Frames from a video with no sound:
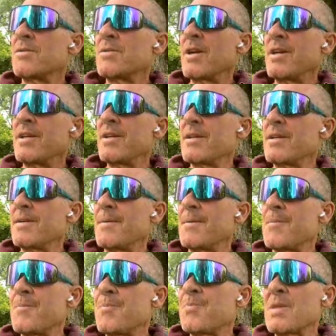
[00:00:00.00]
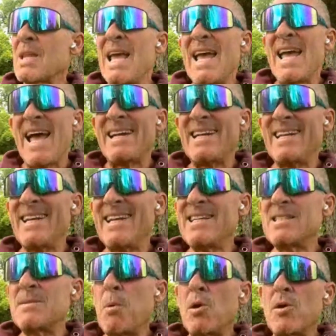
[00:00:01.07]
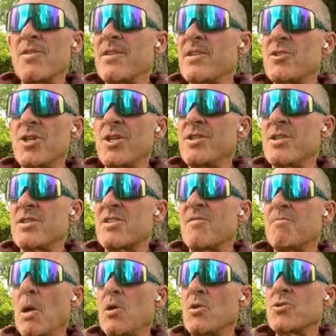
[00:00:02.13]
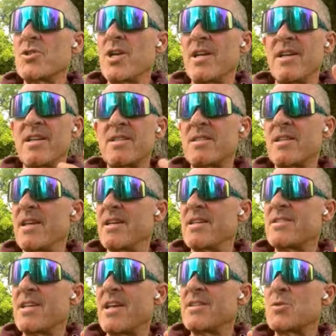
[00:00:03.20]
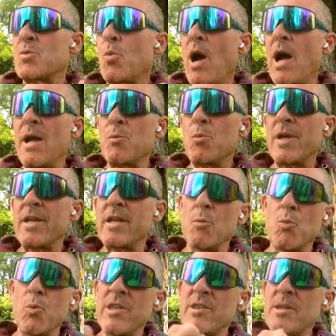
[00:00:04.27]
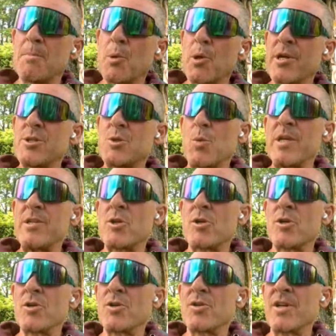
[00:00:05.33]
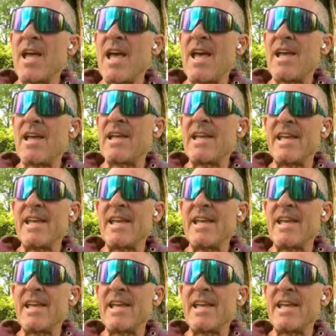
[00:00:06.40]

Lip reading: right? And it is part of the genius of Pulsechain. It's why we, with the bridge, we turn a